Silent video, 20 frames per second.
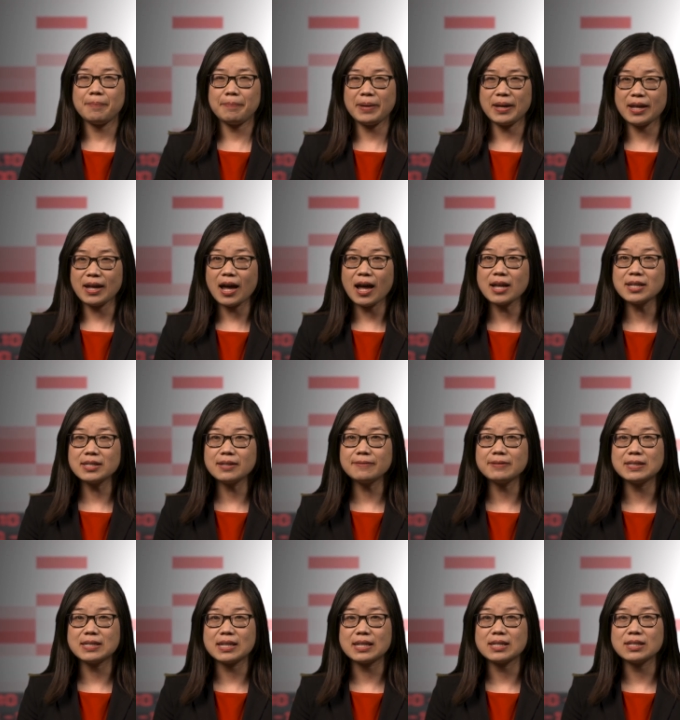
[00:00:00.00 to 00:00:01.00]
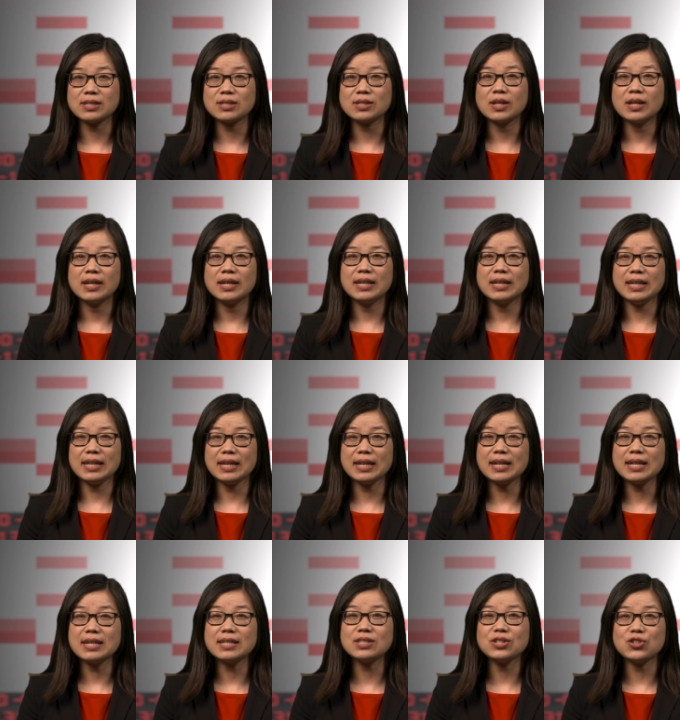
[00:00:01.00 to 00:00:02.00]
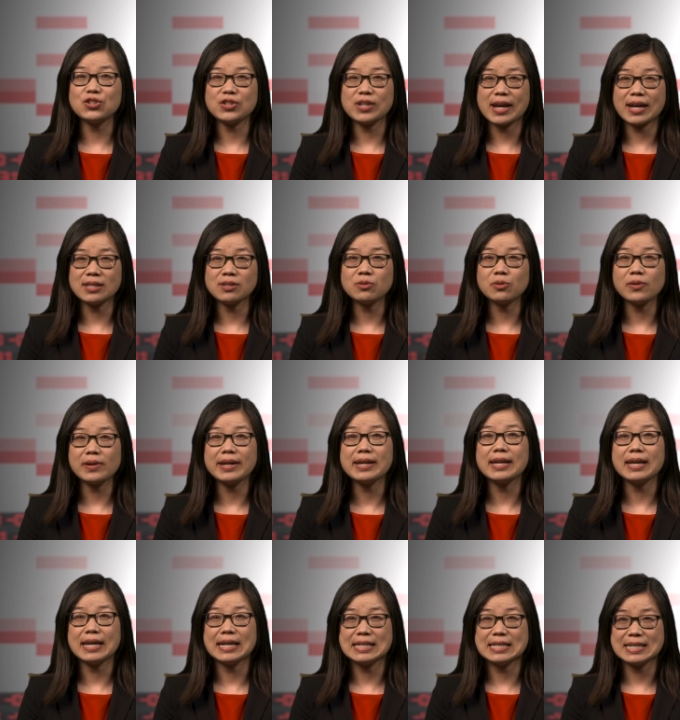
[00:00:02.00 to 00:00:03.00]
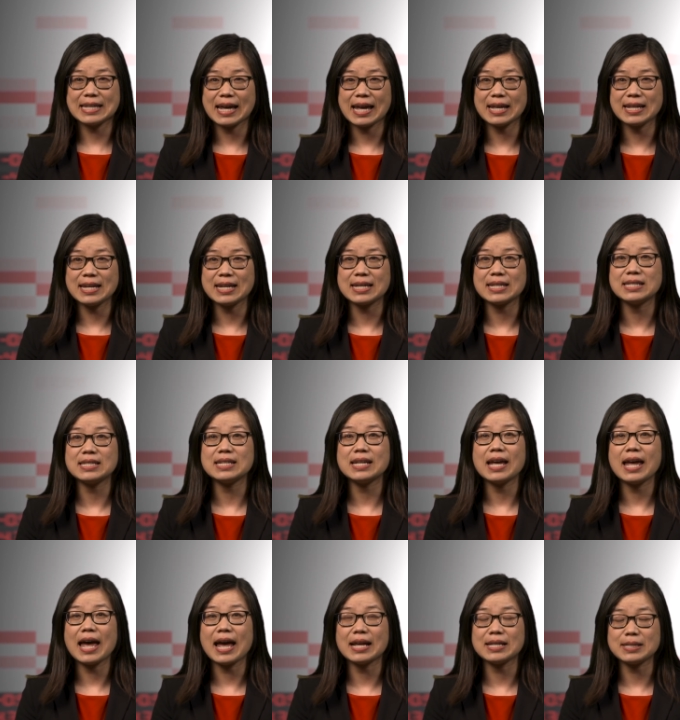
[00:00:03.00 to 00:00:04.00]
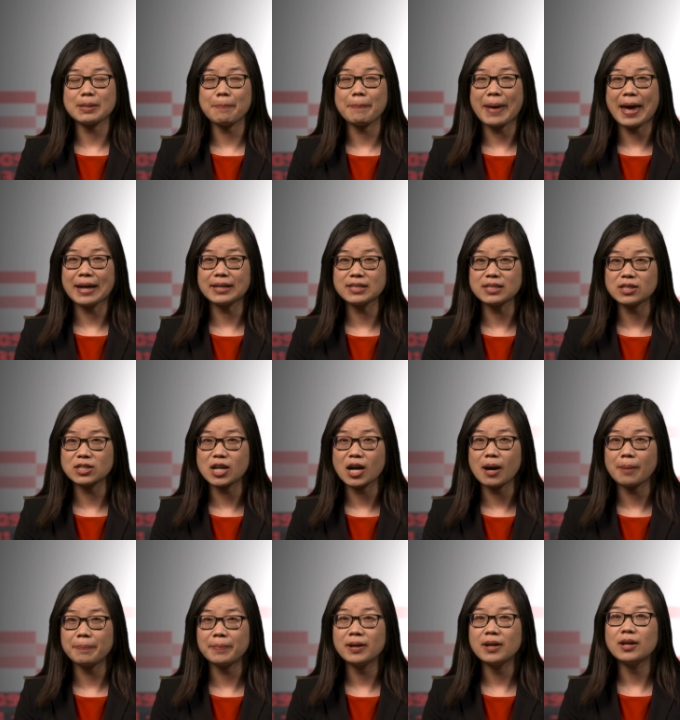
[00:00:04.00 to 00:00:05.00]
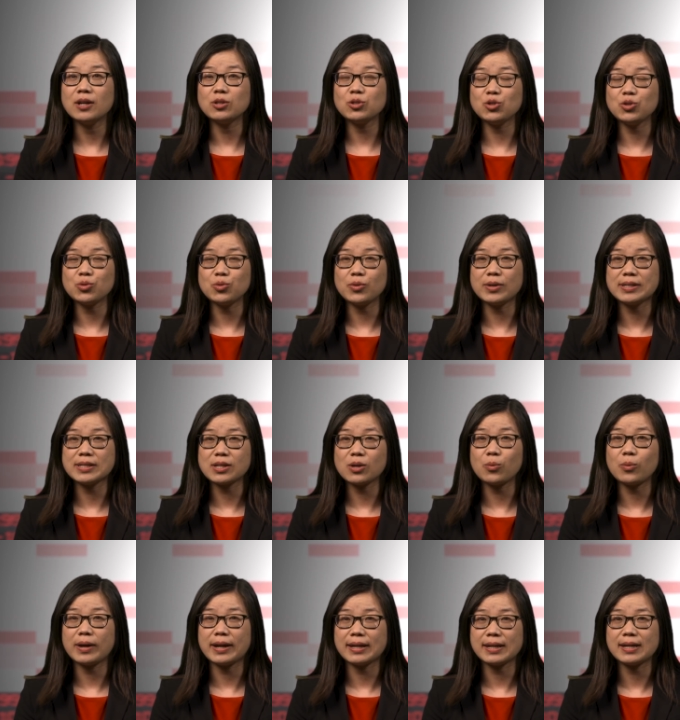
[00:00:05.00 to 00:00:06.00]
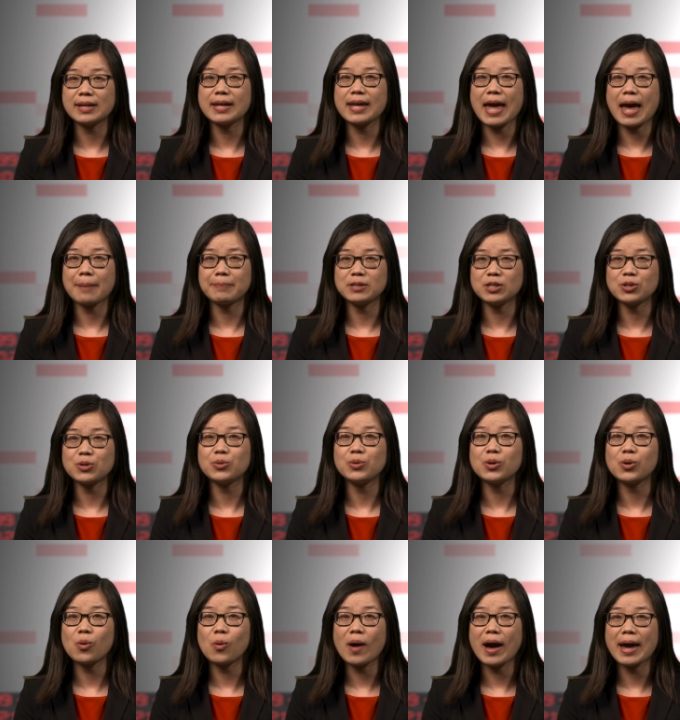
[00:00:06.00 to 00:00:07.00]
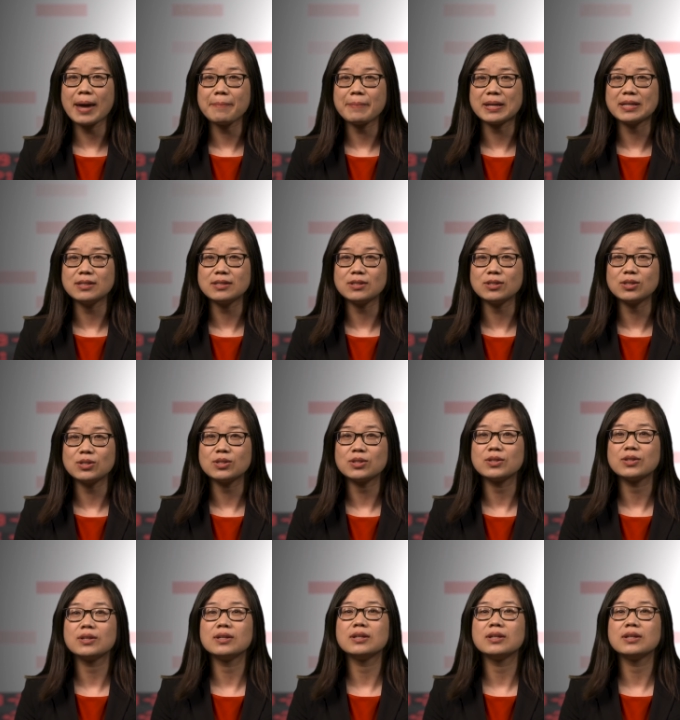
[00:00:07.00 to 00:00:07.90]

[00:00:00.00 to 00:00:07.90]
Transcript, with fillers: Because of this, it is generally intended as a backstop to risk-weighted capital requirements.